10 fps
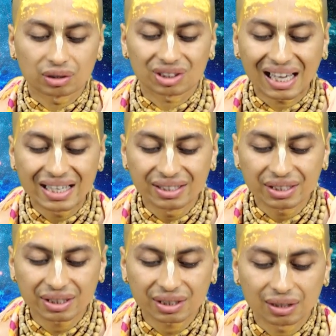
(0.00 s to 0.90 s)

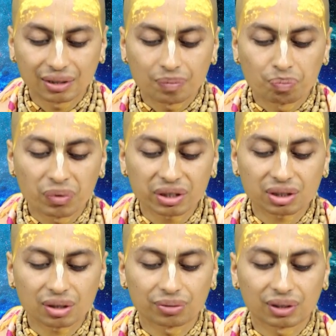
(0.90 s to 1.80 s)
scientists,
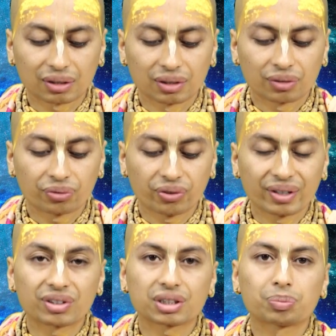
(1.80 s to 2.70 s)
most of the
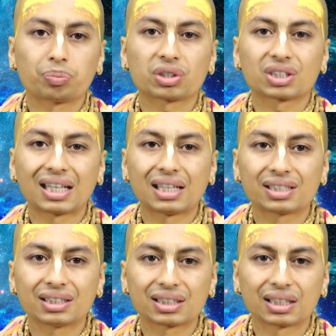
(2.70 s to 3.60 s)
famous
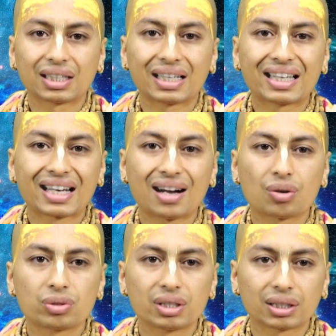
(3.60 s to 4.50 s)
personalities
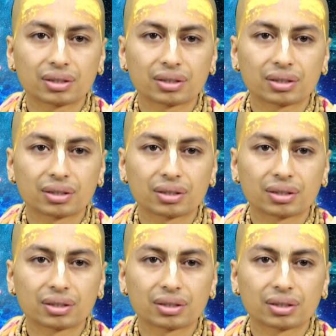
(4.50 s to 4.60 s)
around,